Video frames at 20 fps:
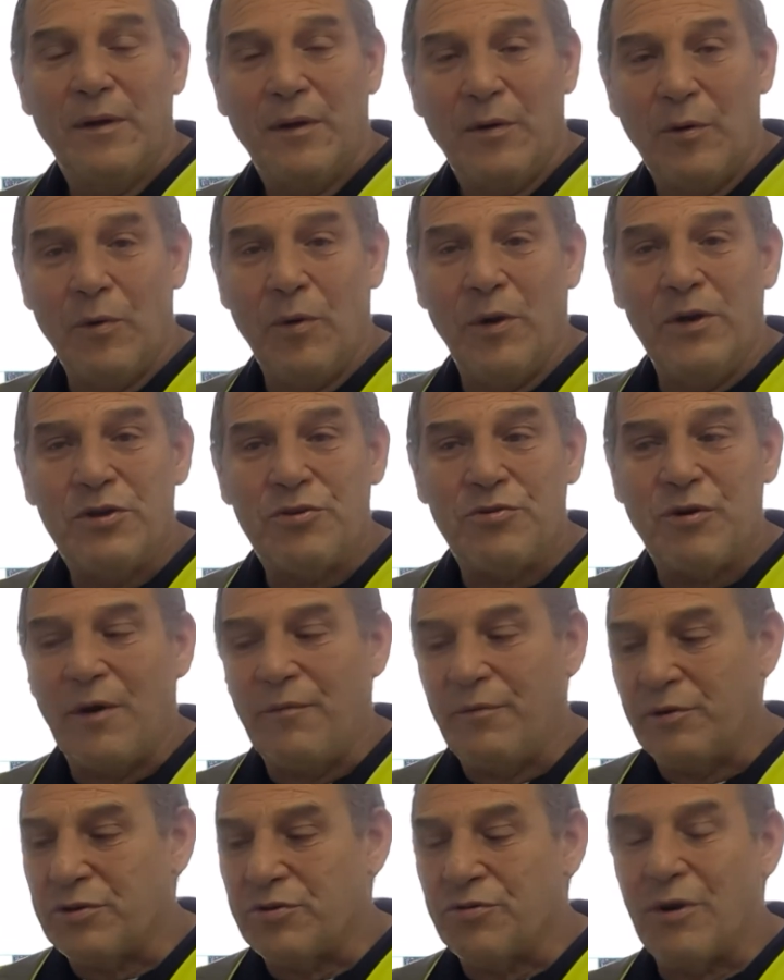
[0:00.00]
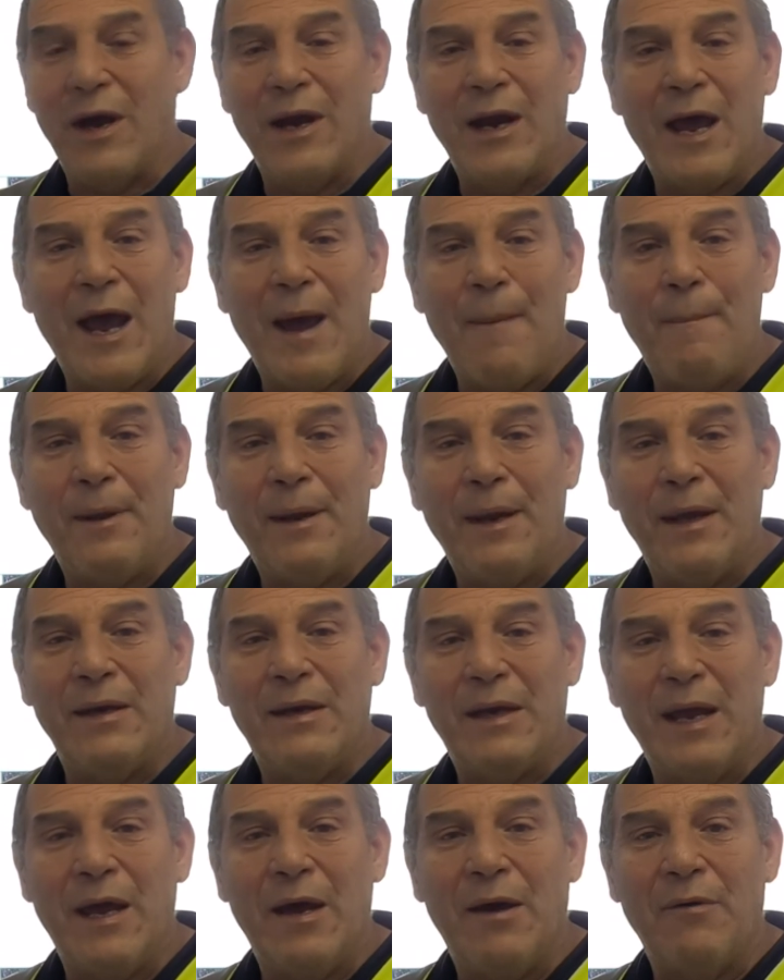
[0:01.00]
Always travel straight up and
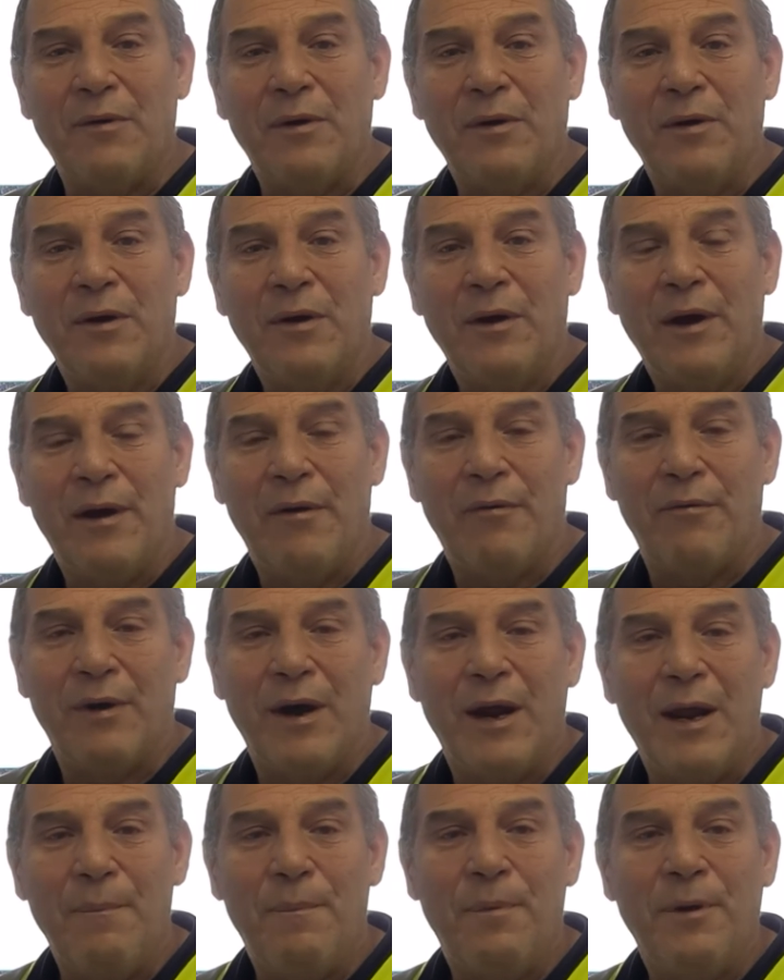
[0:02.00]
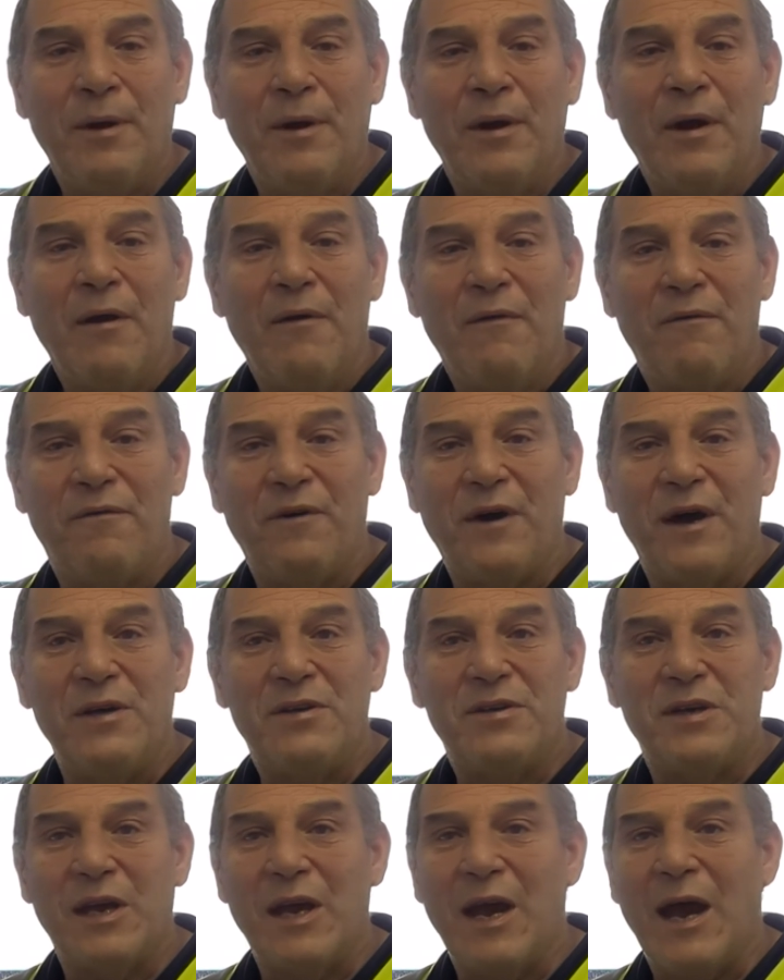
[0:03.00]
down a ramp
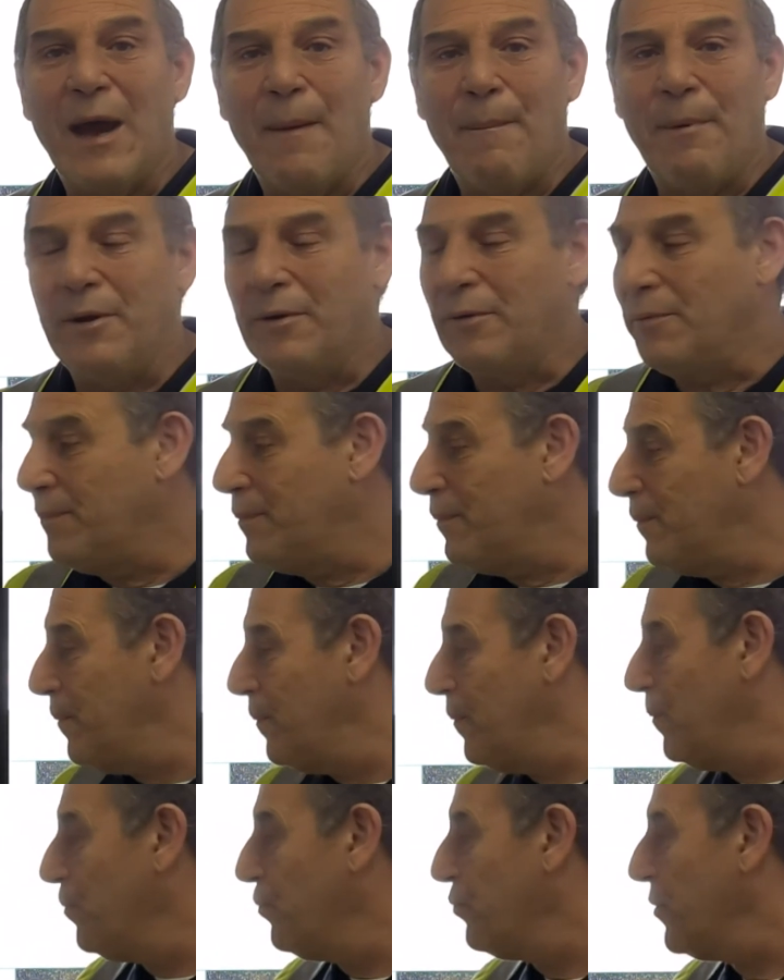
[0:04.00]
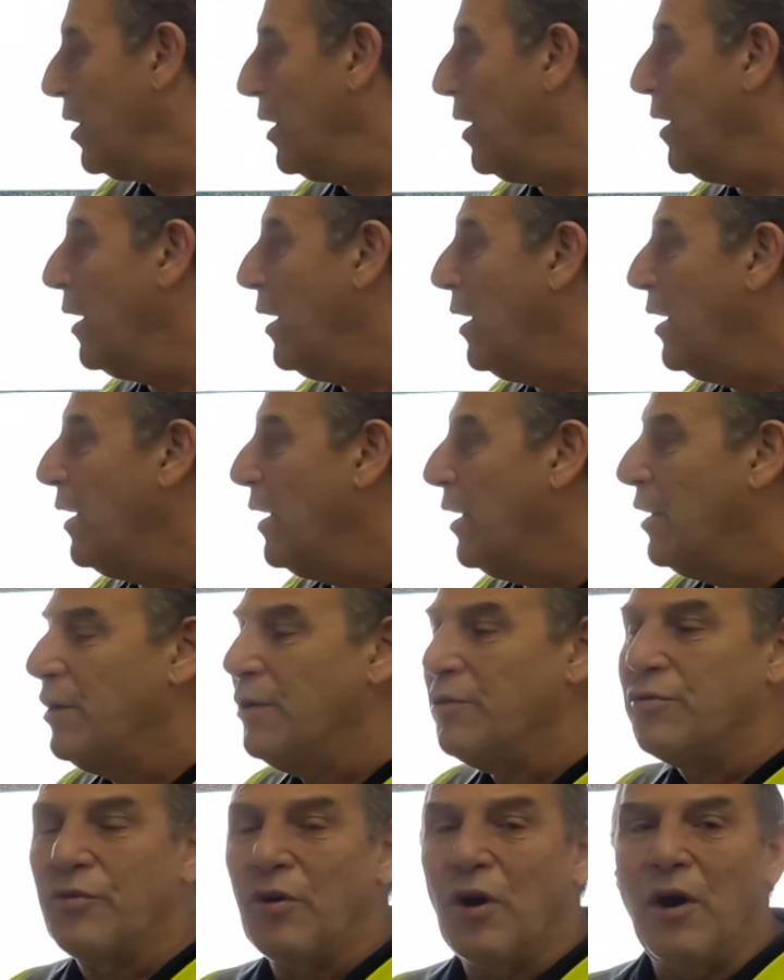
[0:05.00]
facing uphill.
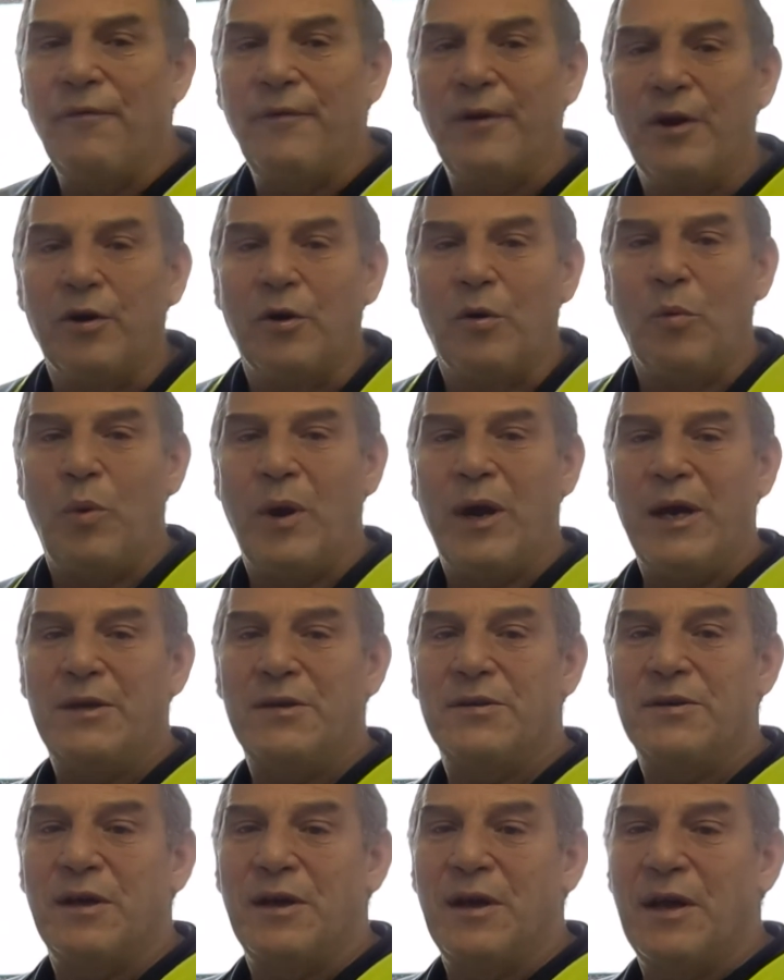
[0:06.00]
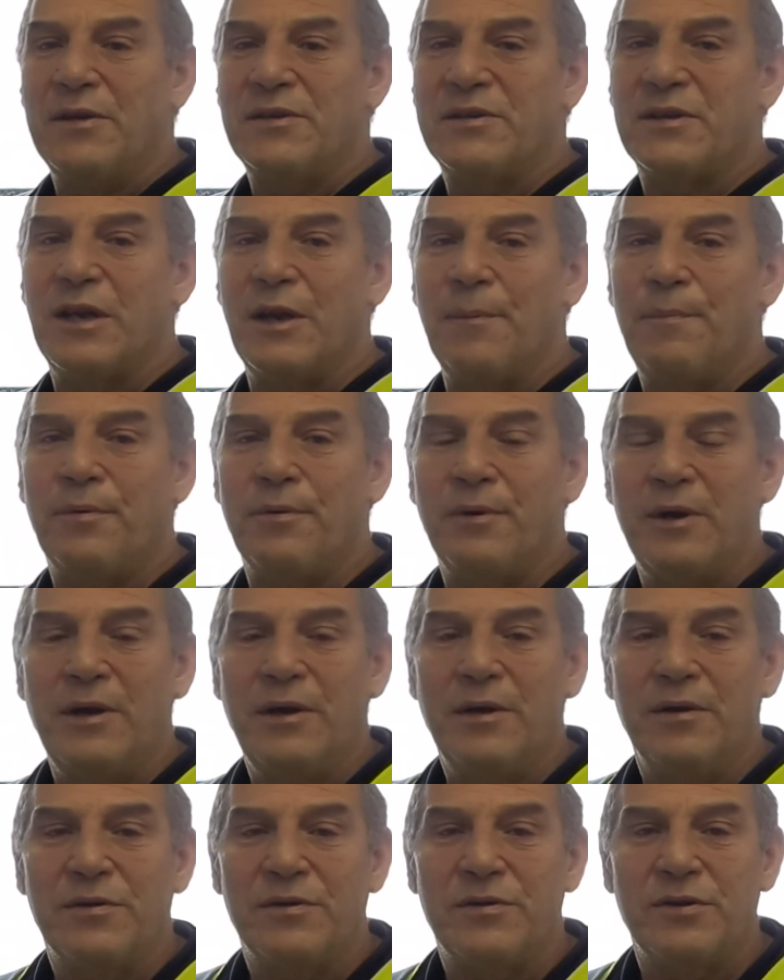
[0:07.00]
Driving on a wet and
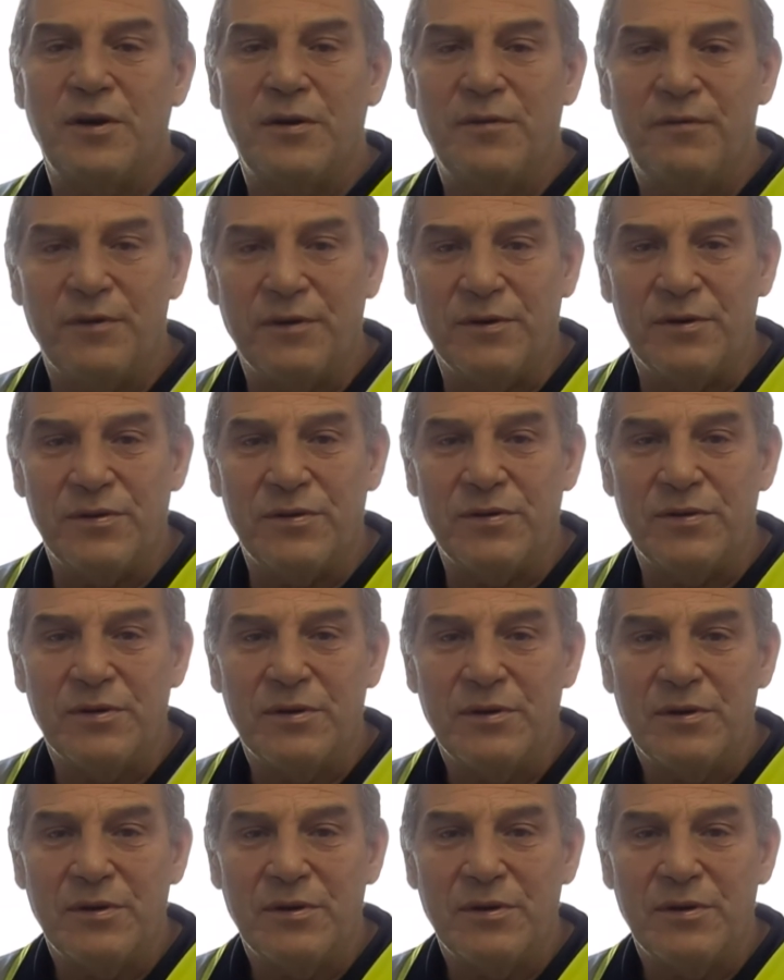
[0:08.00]
slippery surface.